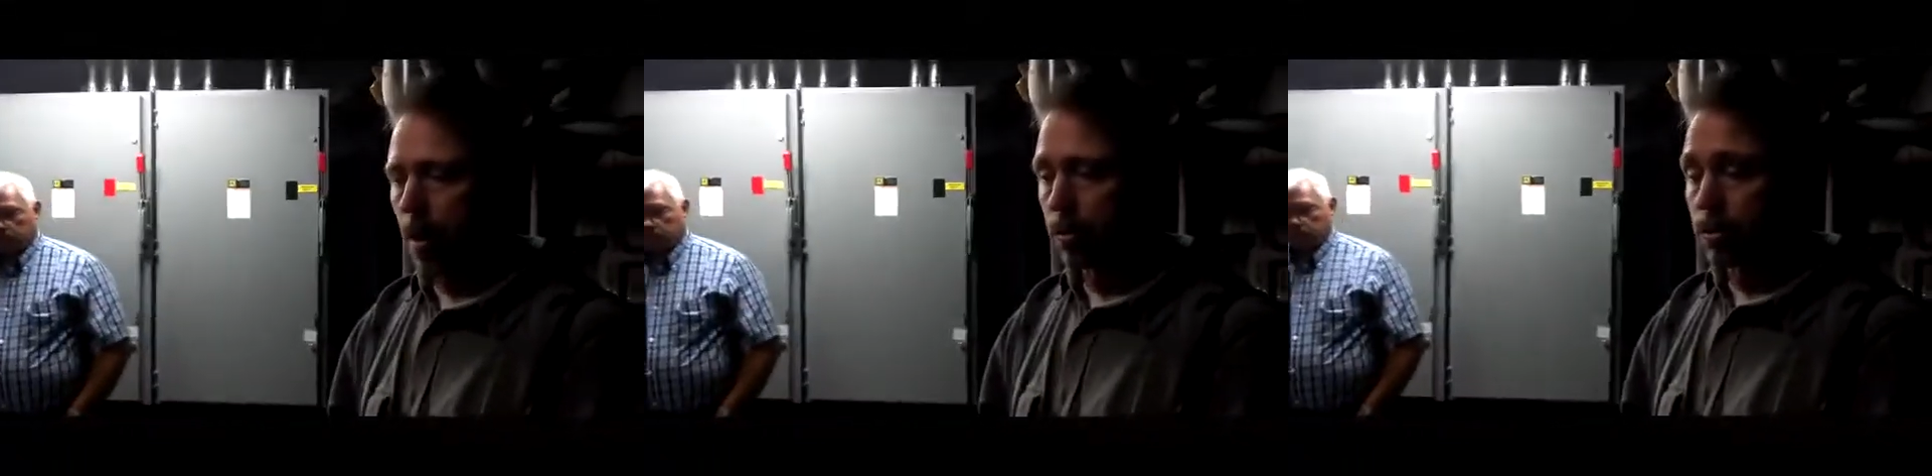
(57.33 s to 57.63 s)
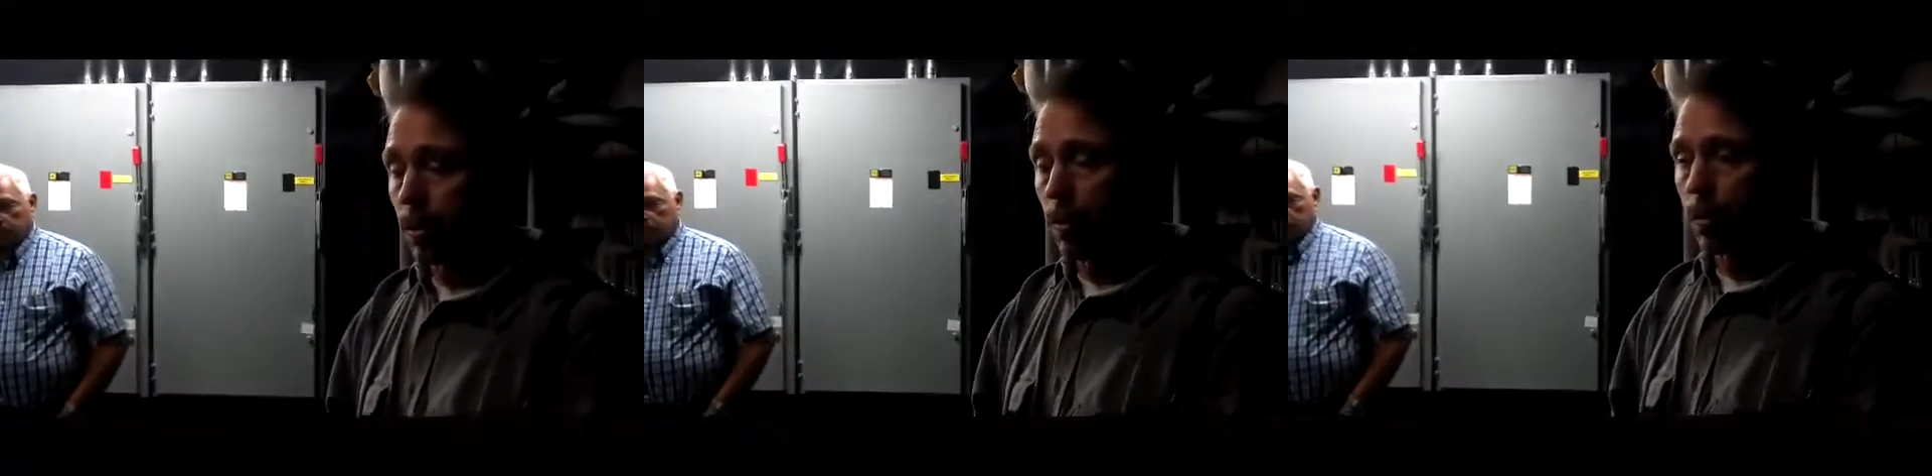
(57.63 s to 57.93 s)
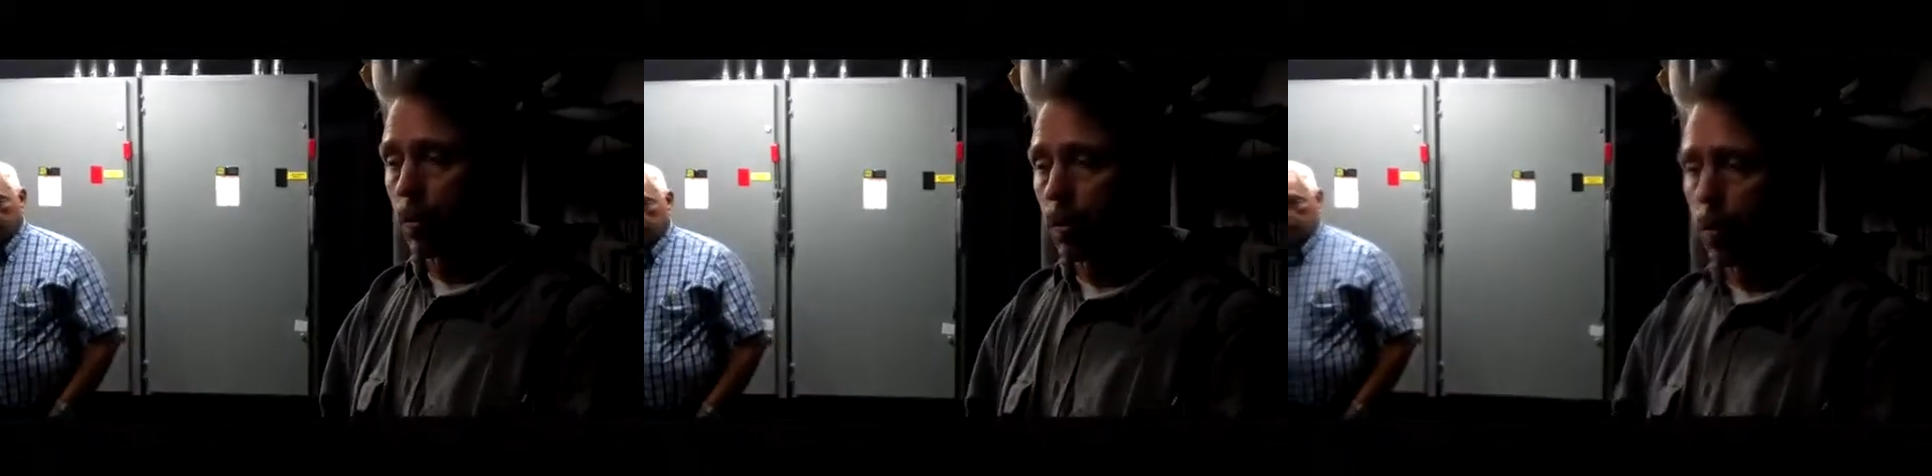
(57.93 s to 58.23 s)
So
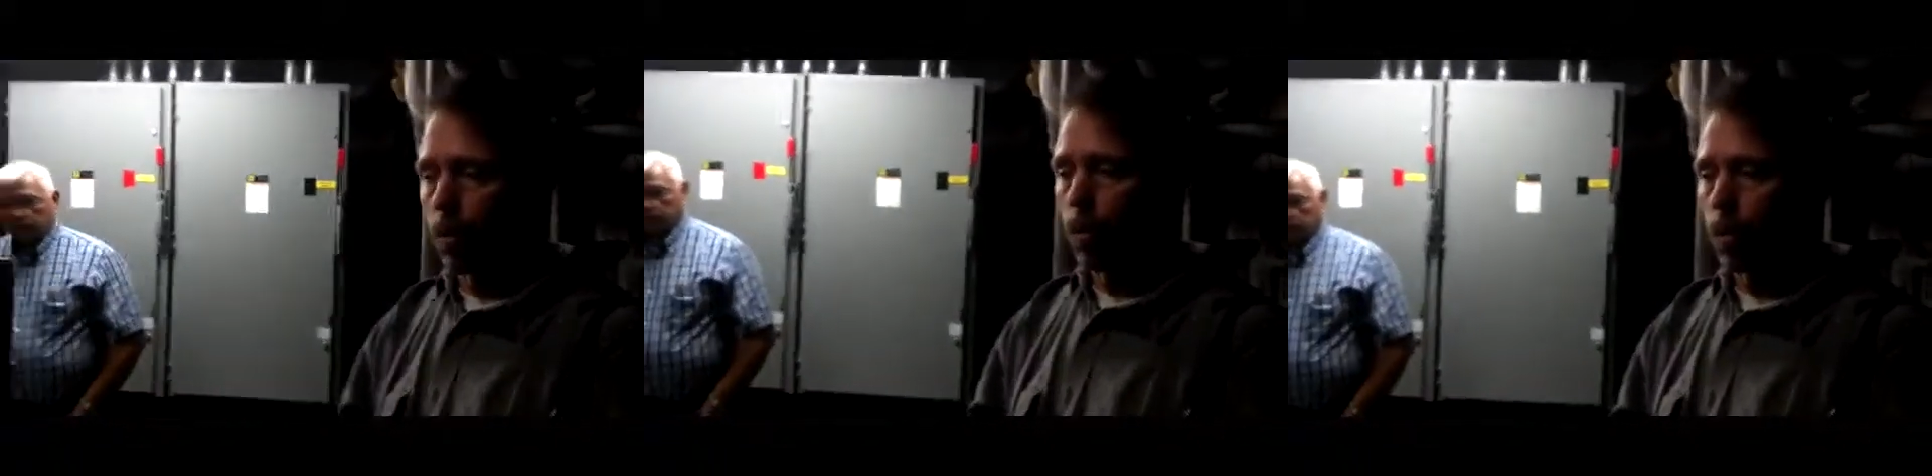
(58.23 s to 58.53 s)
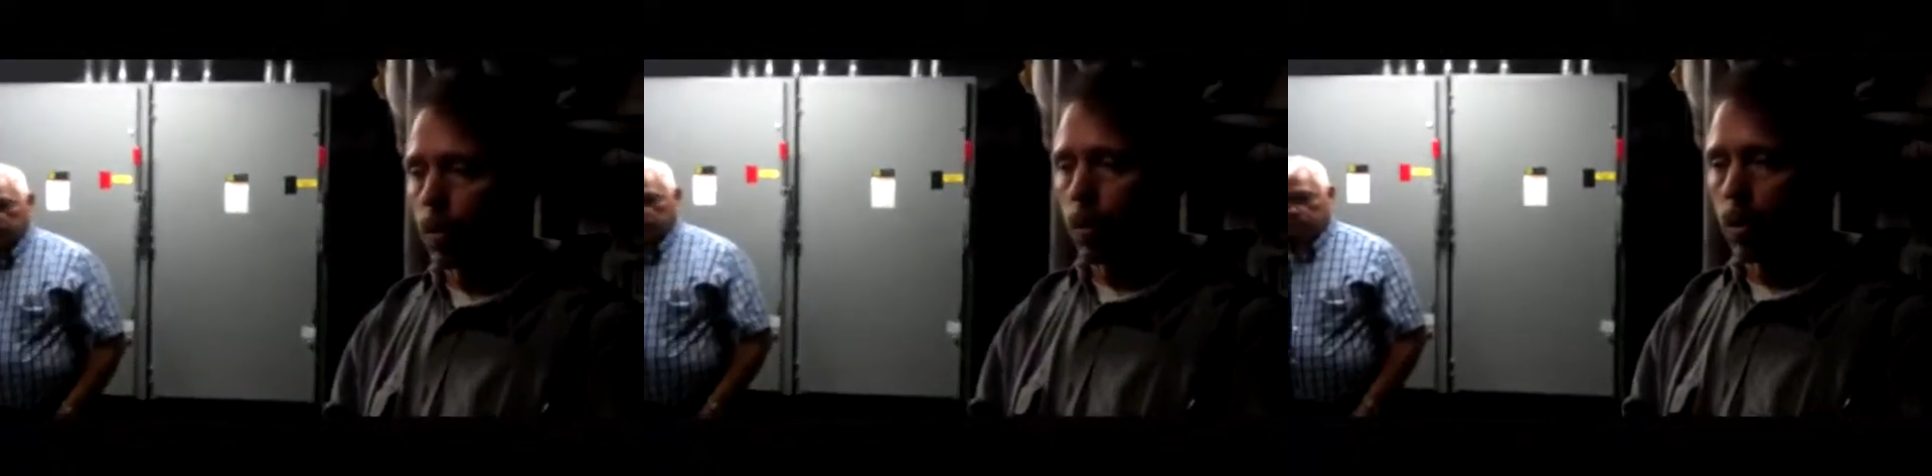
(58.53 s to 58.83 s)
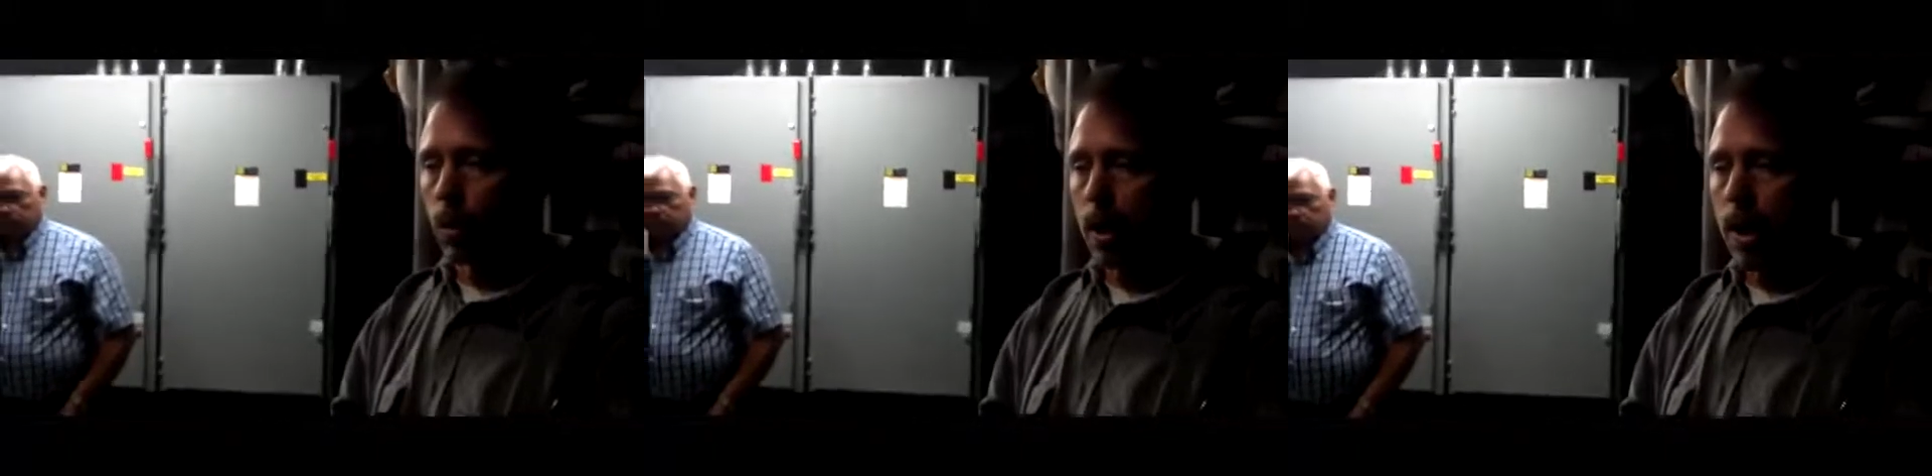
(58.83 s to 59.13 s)

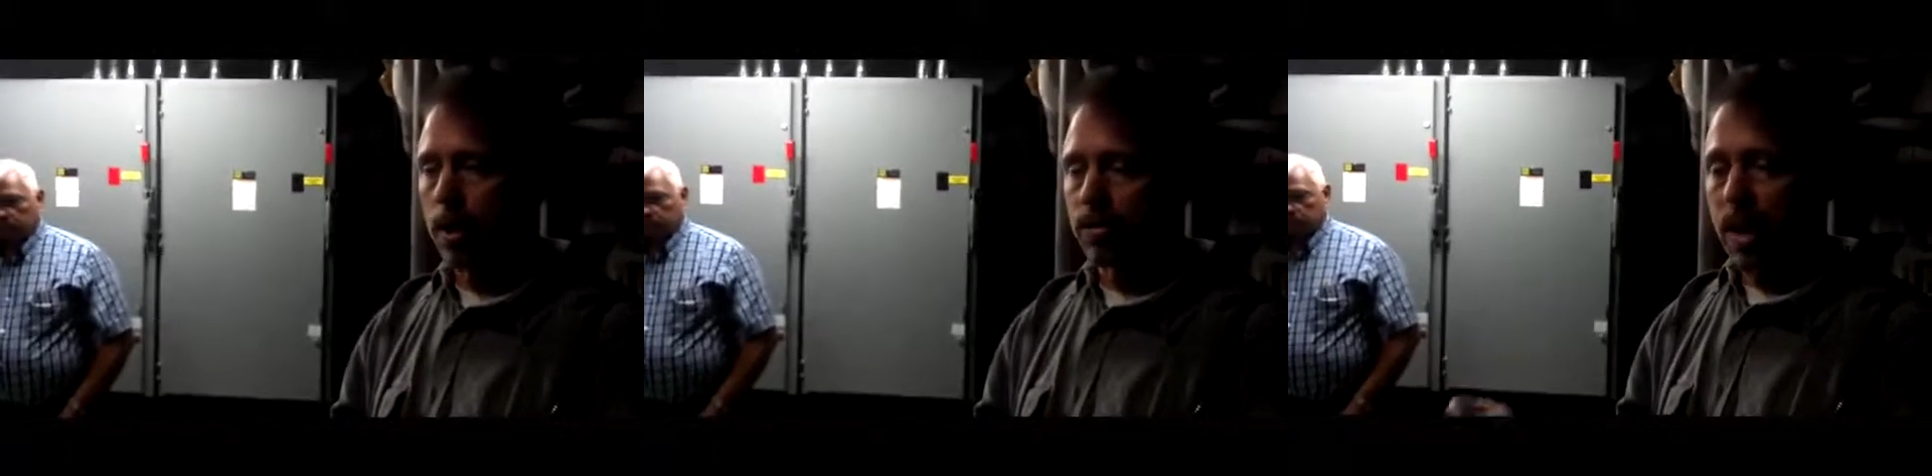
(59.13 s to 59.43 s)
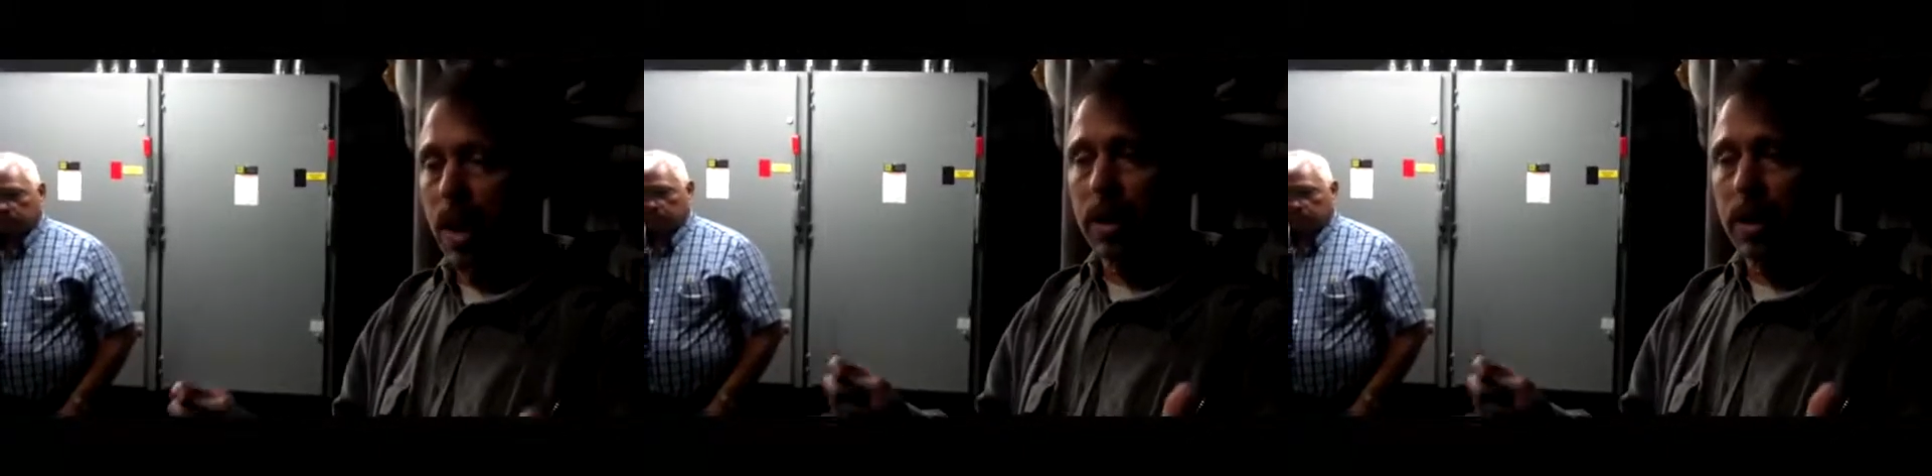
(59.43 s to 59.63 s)
it's not